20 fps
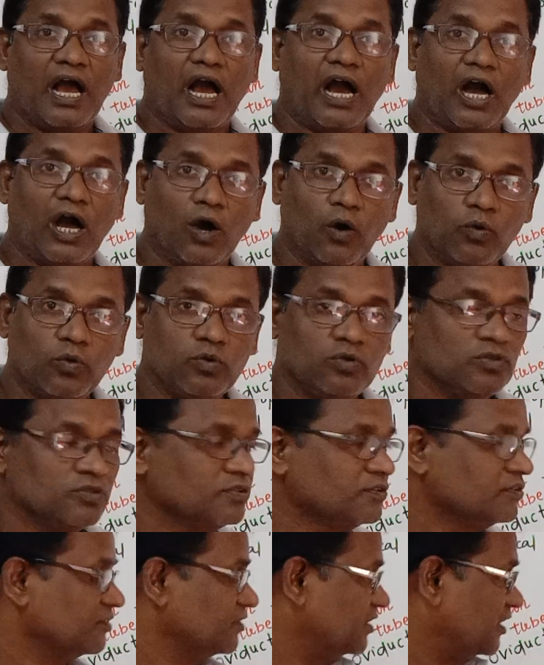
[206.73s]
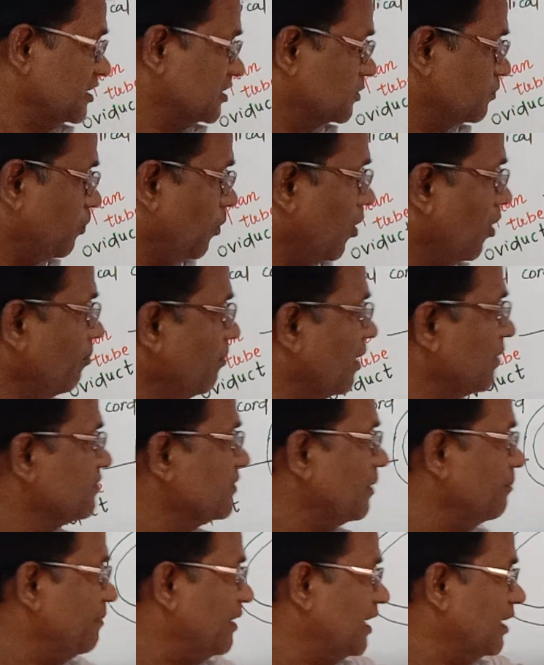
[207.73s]
How the sperm of
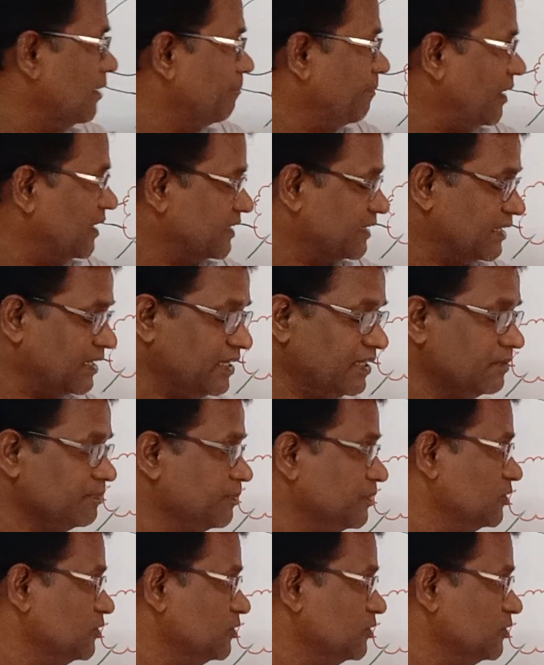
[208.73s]
the male partner